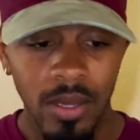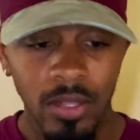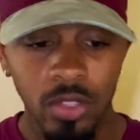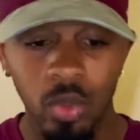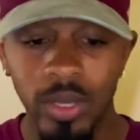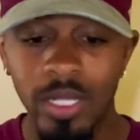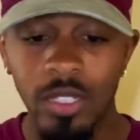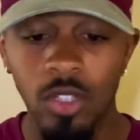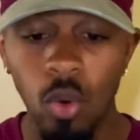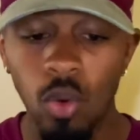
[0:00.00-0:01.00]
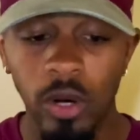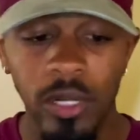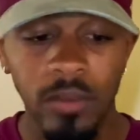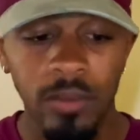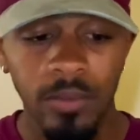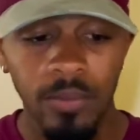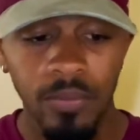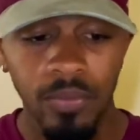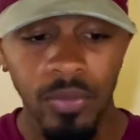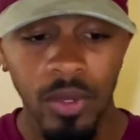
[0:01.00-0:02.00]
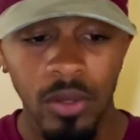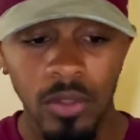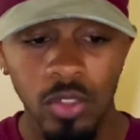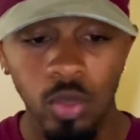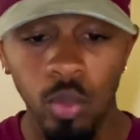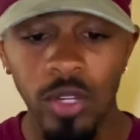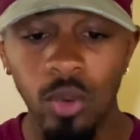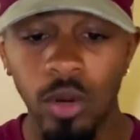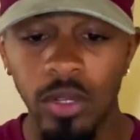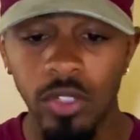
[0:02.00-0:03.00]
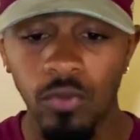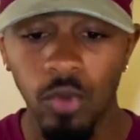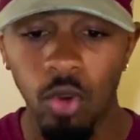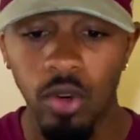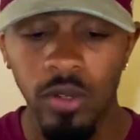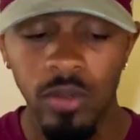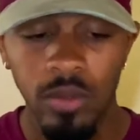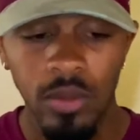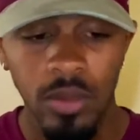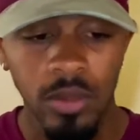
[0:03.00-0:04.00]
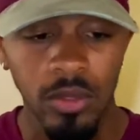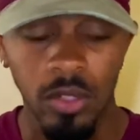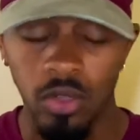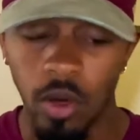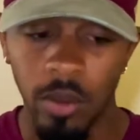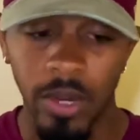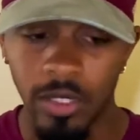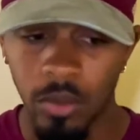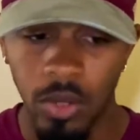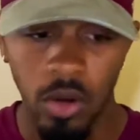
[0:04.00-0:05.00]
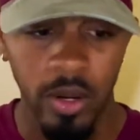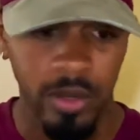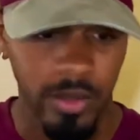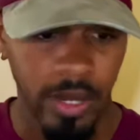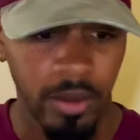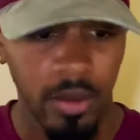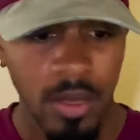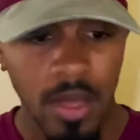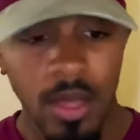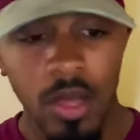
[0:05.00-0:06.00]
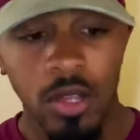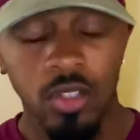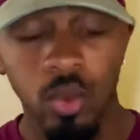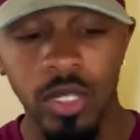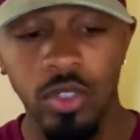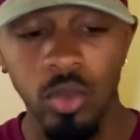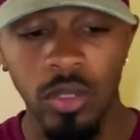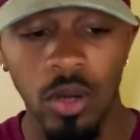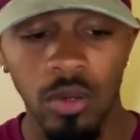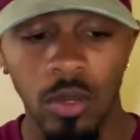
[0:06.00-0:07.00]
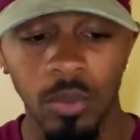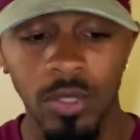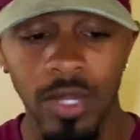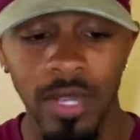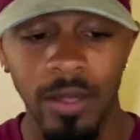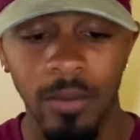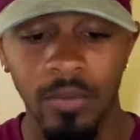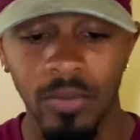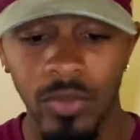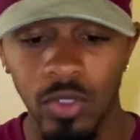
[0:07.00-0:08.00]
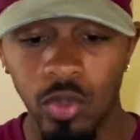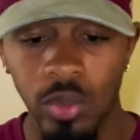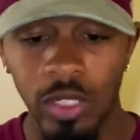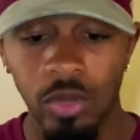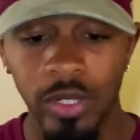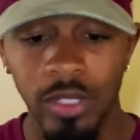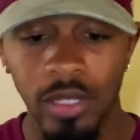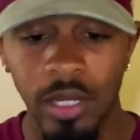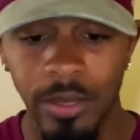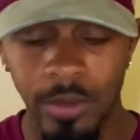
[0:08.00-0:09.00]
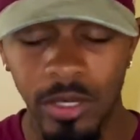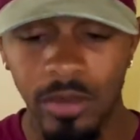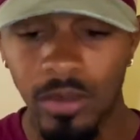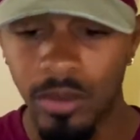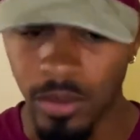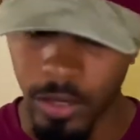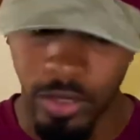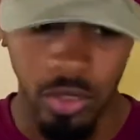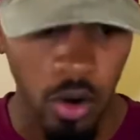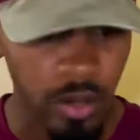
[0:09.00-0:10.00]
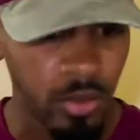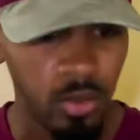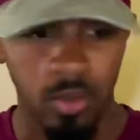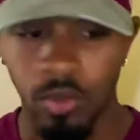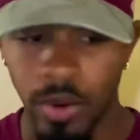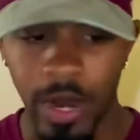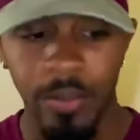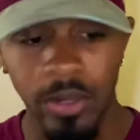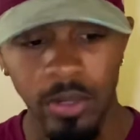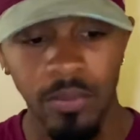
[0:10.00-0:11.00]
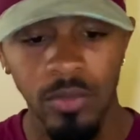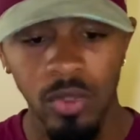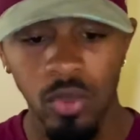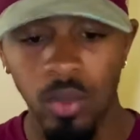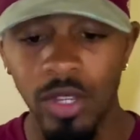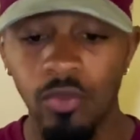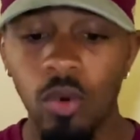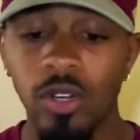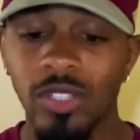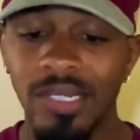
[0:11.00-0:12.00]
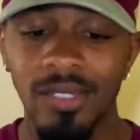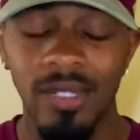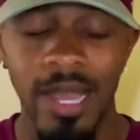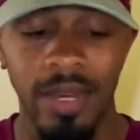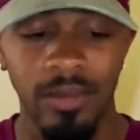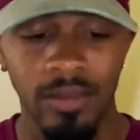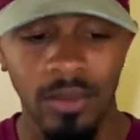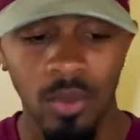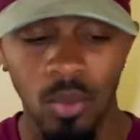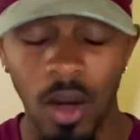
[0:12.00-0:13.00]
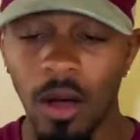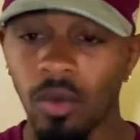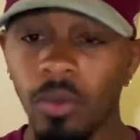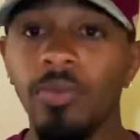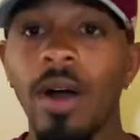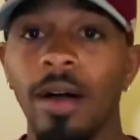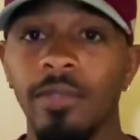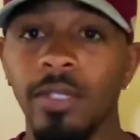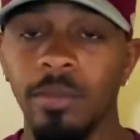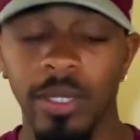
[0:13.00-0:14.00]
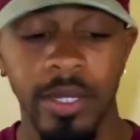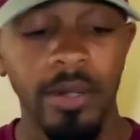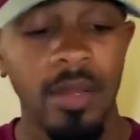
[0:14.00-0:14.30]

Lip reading: 20 is Oregon. 21 is Florida. They're starting to make some noise now. 22 is Oklahoma State. 23 is Clemson. They're starting to wrap it up. 24 is Cincinnati. Wow, group of 5 team in there.